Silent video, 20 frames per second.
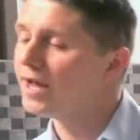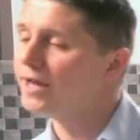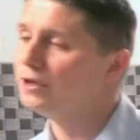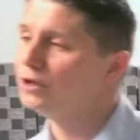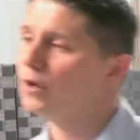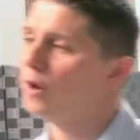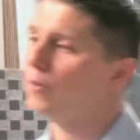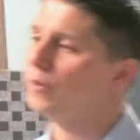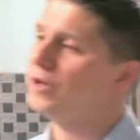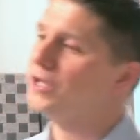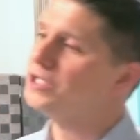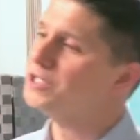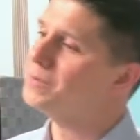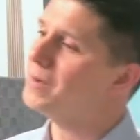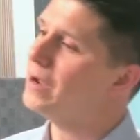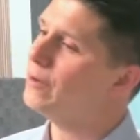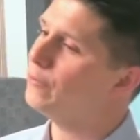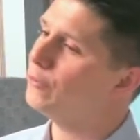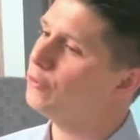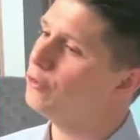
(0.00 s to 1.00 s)
I do, I went into
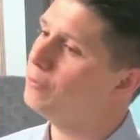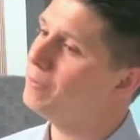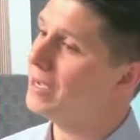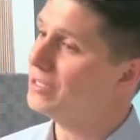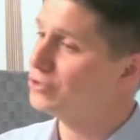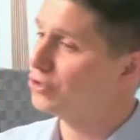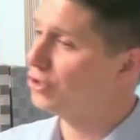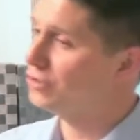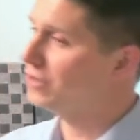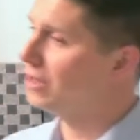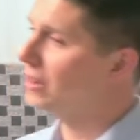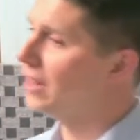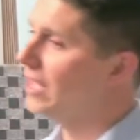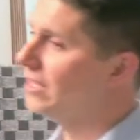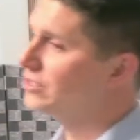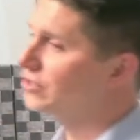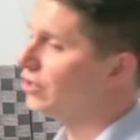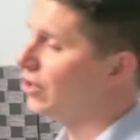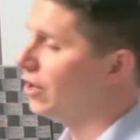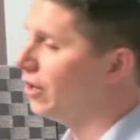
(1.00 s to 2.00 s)
my room, I turned the
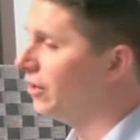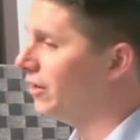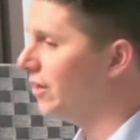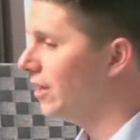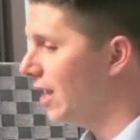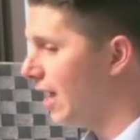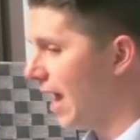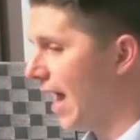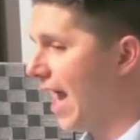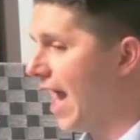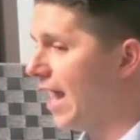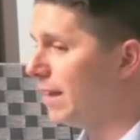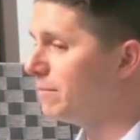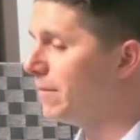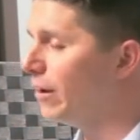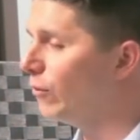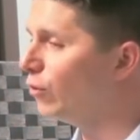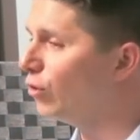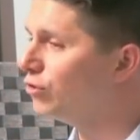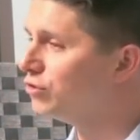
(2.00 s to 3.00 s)
lights on, I had
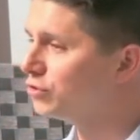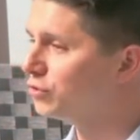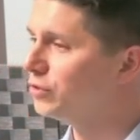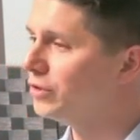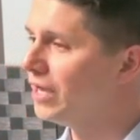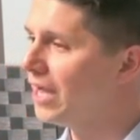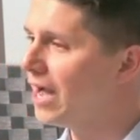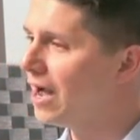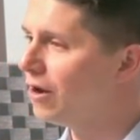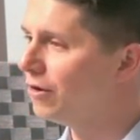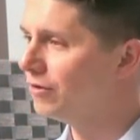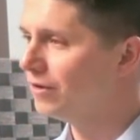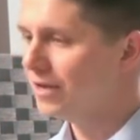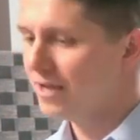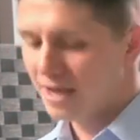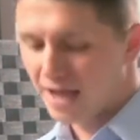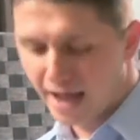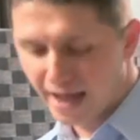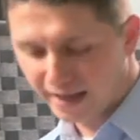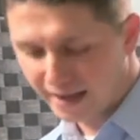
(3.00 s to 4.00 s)
my rosary out,
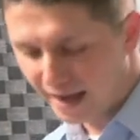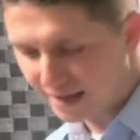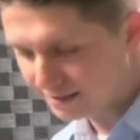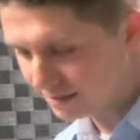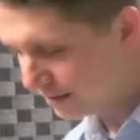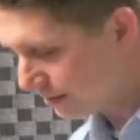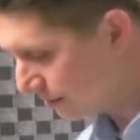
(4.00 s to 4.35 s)
I got